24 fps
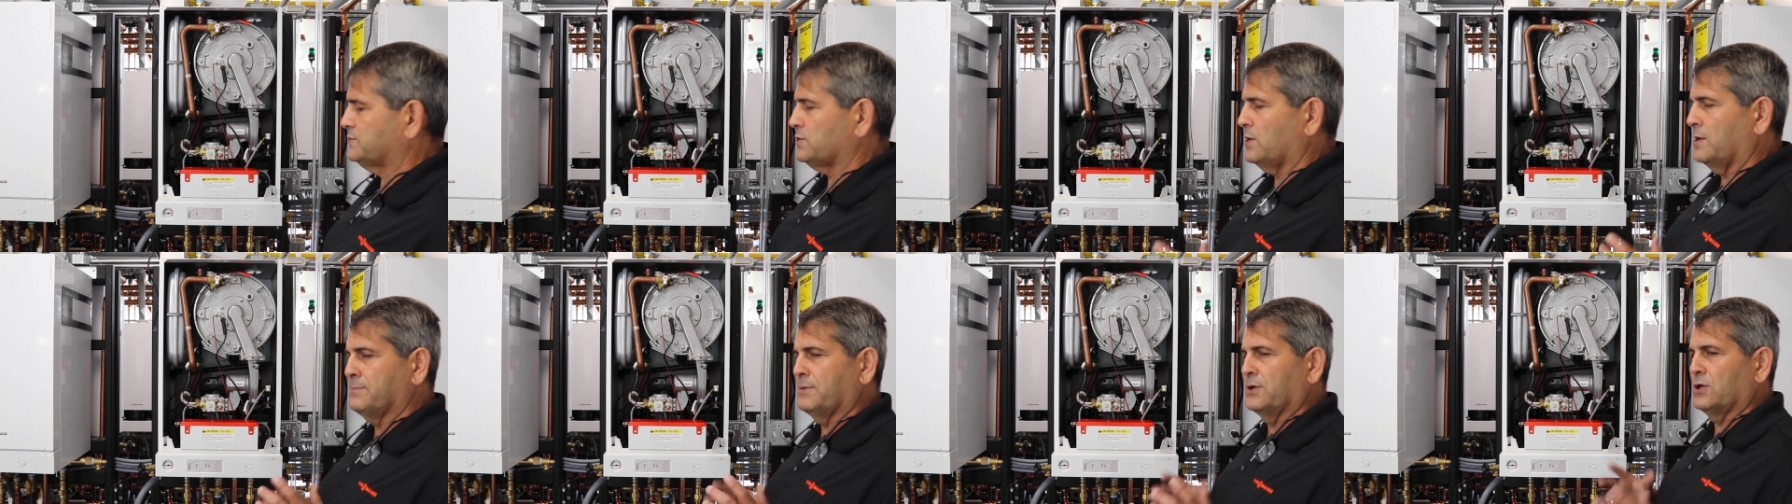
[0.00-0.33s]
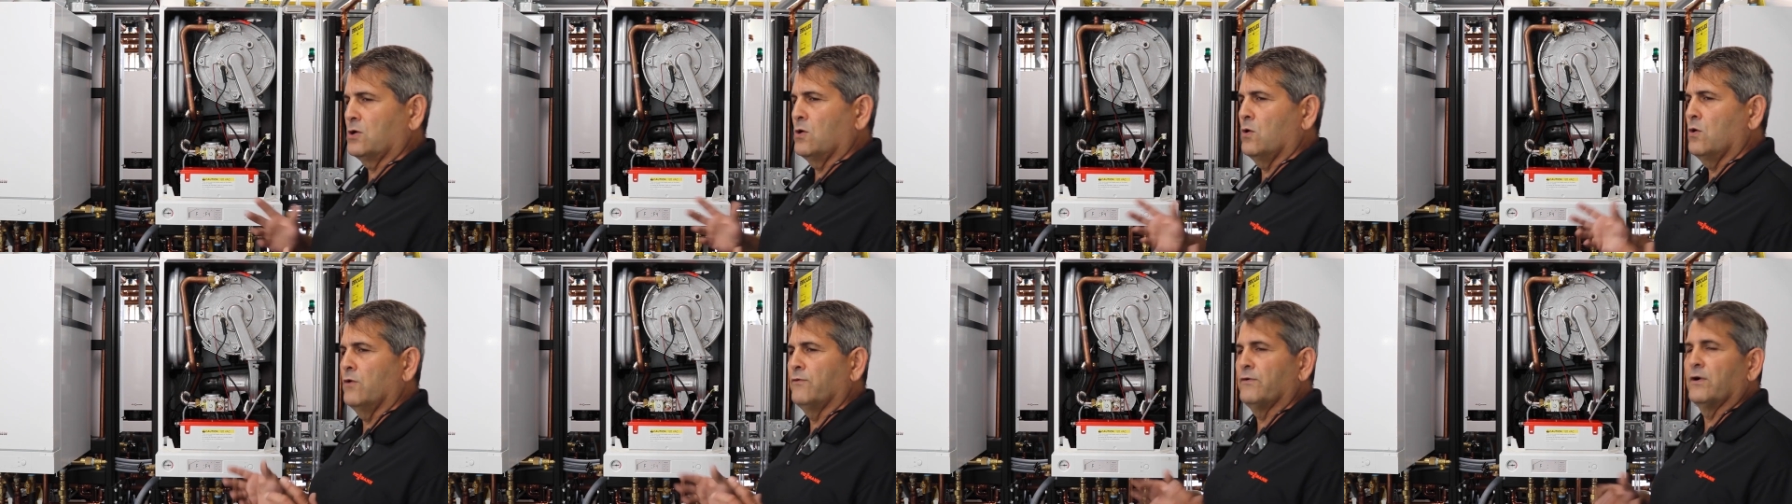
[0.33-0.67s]
So I'm going
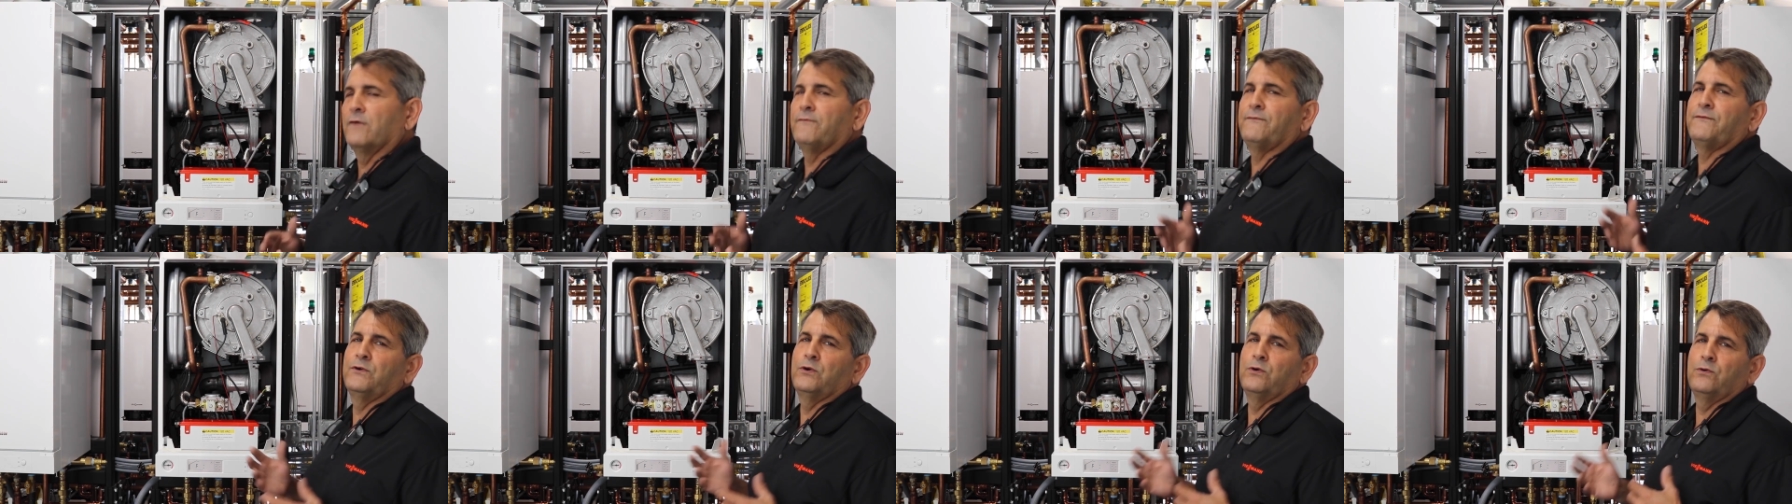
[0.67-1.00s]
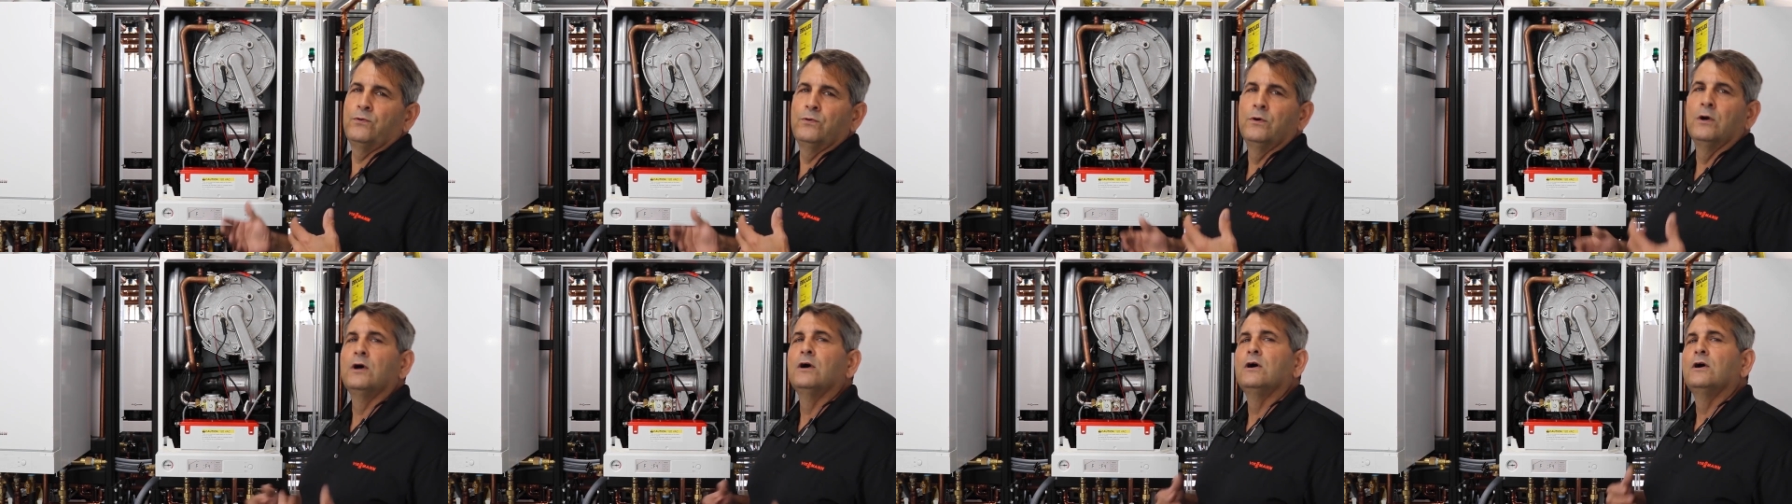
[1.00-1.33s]
to go over a
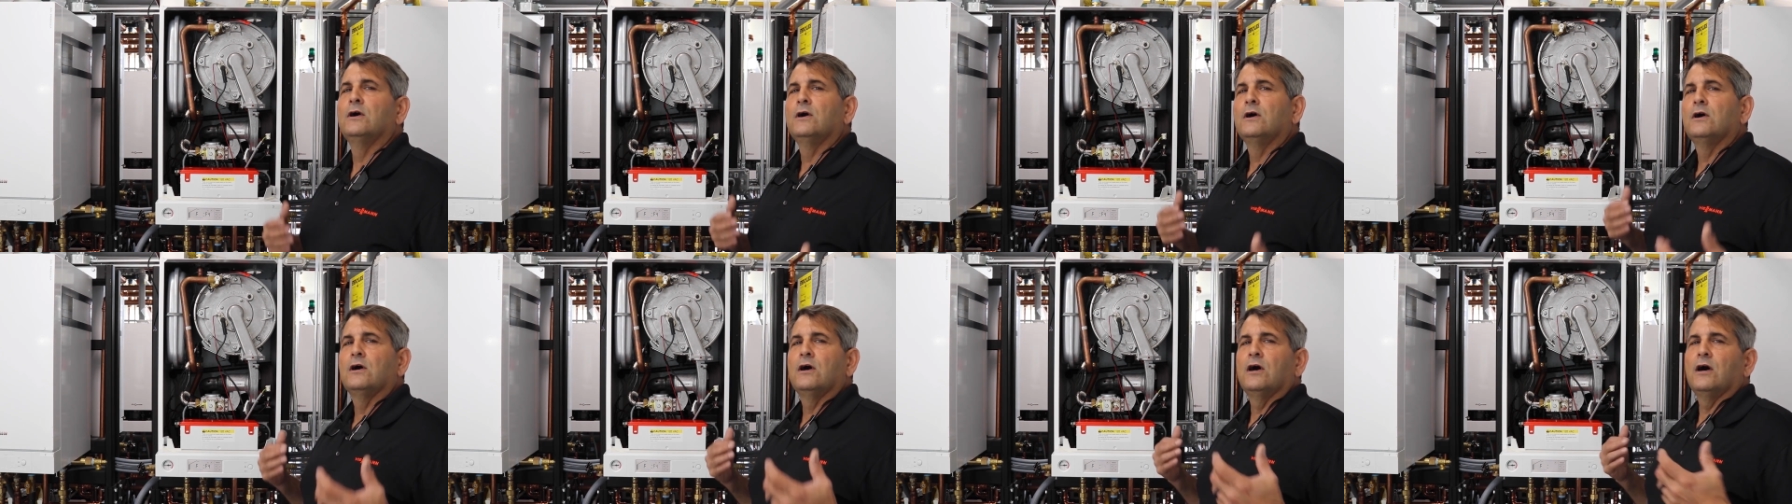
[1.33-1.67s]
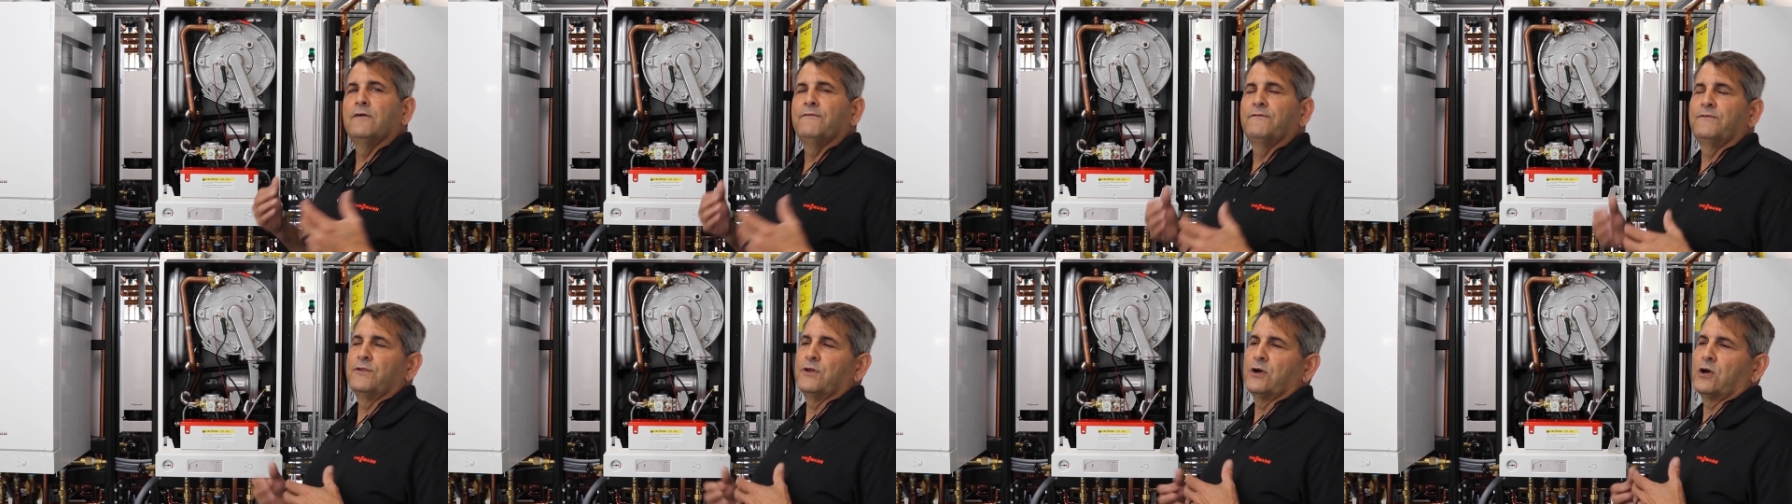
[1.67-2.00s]
few
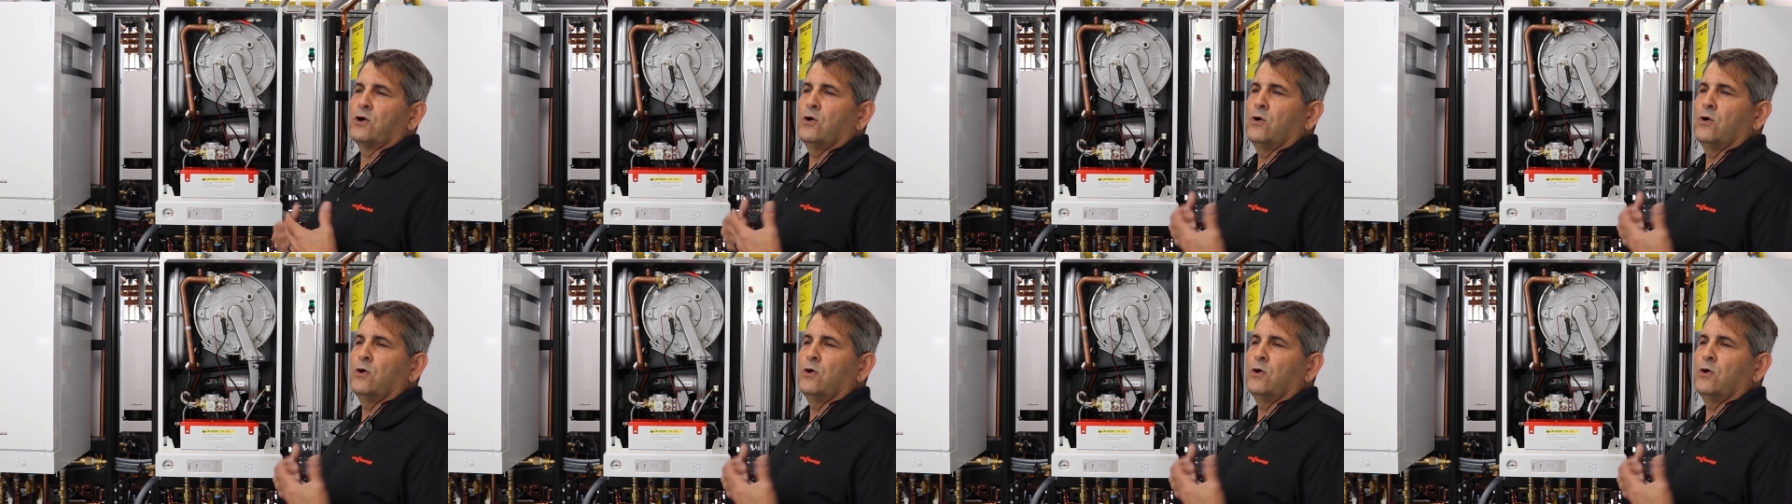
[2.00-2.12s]
of the